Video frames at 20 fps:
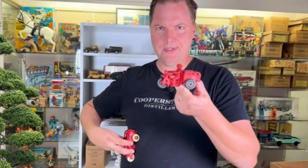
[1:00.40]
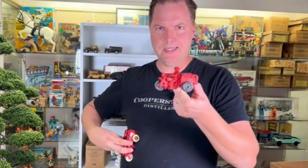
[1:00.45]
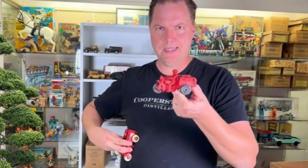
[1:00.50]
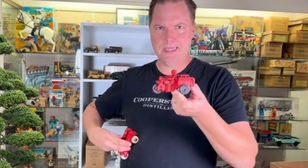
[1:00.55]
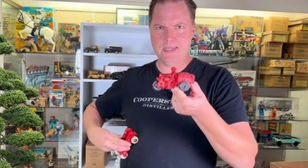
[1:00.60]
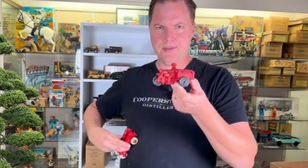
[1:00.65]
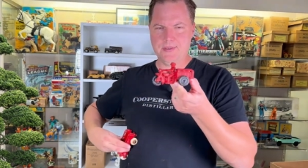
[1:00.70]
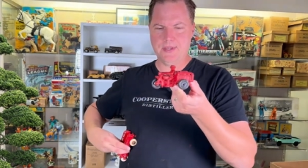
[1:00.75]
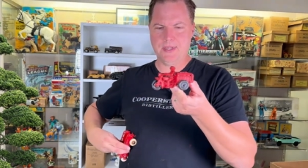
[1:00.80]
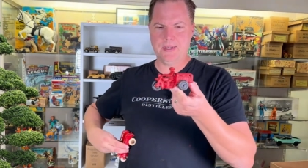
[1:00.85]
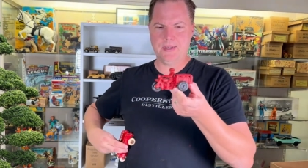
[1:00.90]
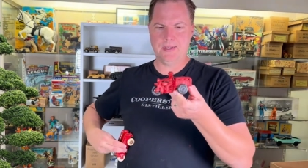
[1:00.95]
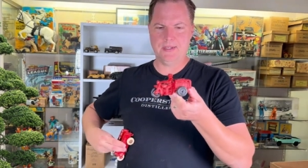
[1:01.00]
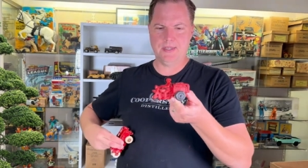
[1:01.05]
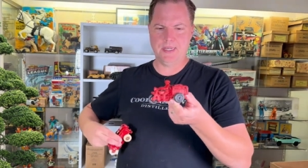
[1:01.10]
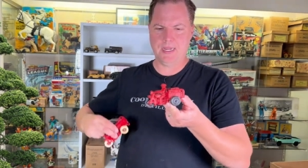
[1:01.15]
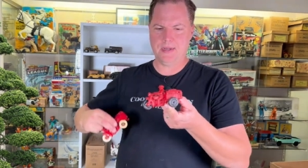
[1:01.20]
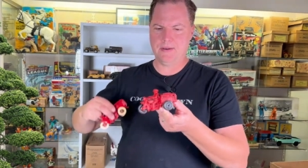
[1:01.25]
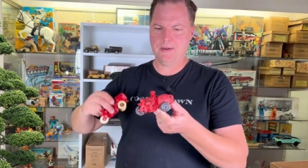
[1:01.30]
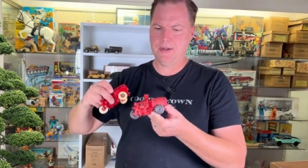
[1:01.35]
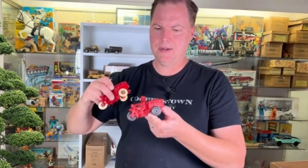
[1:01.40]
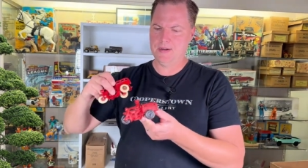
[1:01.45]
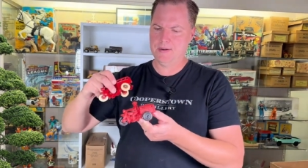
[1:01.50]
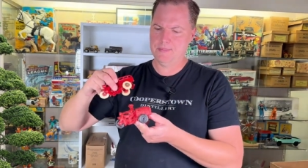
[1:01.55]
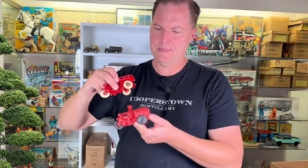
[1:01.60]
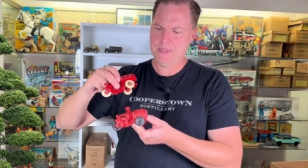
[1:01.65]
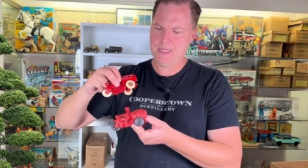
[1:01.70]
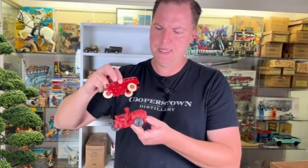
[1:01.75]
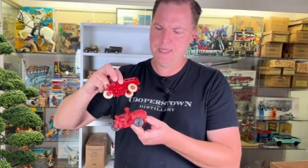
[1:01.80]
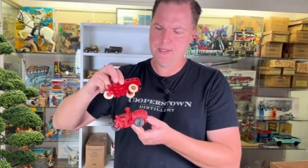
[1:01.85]
Decent decorator
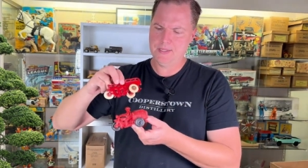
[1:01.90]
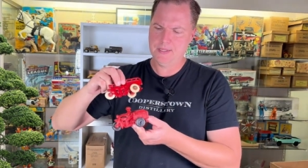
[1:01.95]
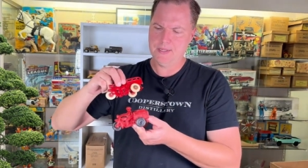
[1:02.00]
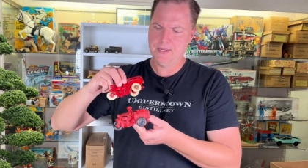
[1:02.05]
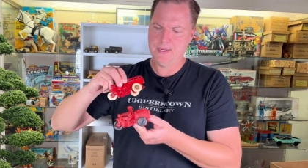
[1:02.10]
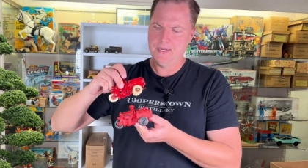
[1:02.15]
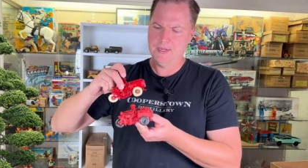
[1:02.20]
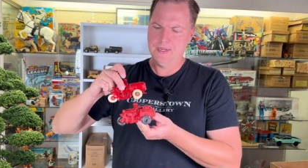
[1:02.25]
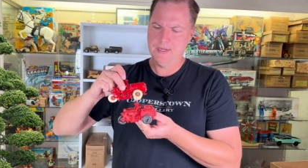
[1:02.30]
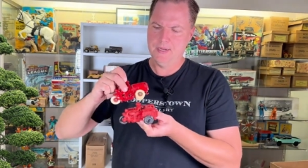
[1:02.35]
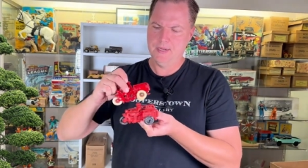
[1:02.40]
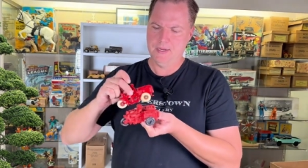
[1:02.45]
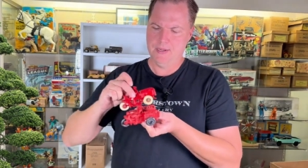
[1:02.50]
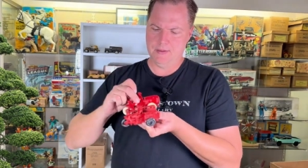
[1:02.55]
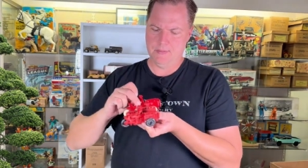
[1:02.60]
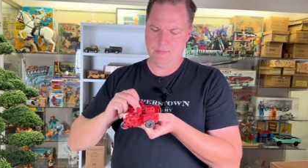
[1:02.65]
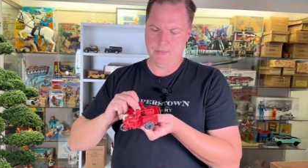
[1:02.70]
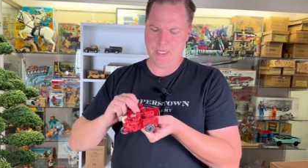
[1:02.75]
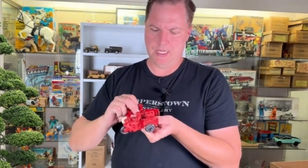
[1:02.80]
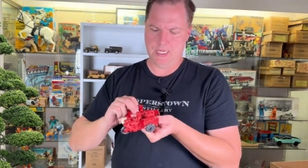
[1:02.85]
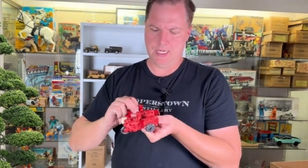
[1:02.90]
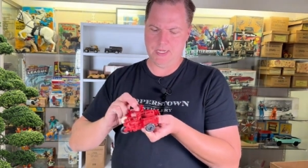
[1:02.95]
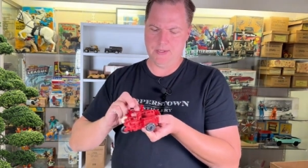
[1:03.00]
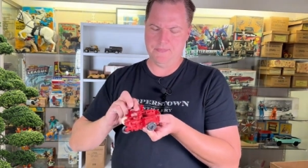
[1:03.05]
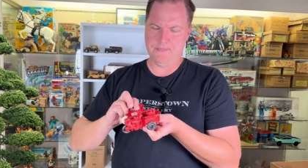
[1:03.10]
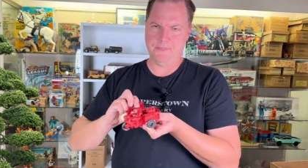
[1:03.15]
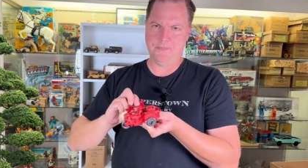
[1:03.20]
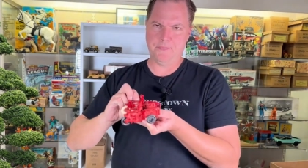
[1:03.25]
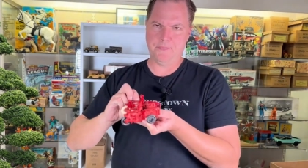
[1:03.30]
piece, but